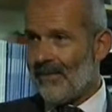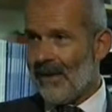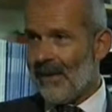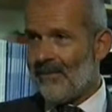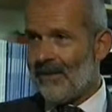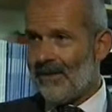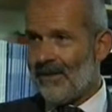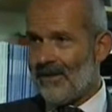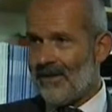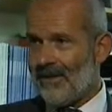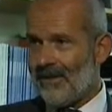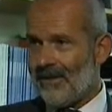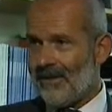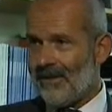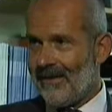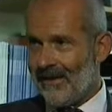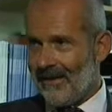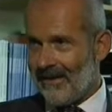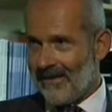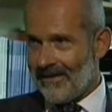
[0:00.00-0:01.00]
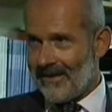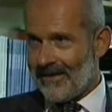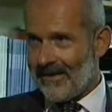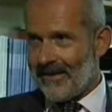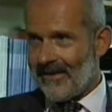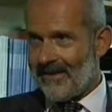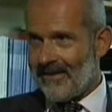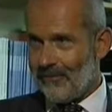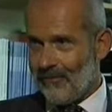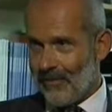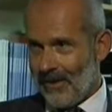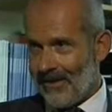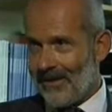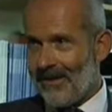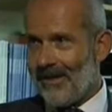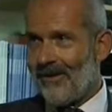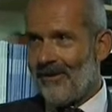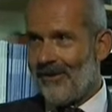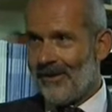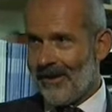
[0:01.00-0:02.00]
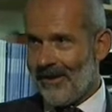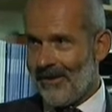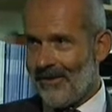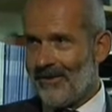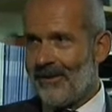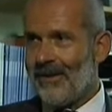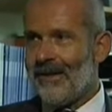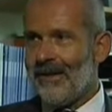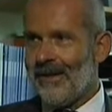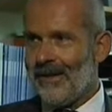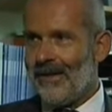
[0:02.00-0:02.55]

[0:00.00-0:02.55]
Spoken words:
published in The Lancet 1 year ago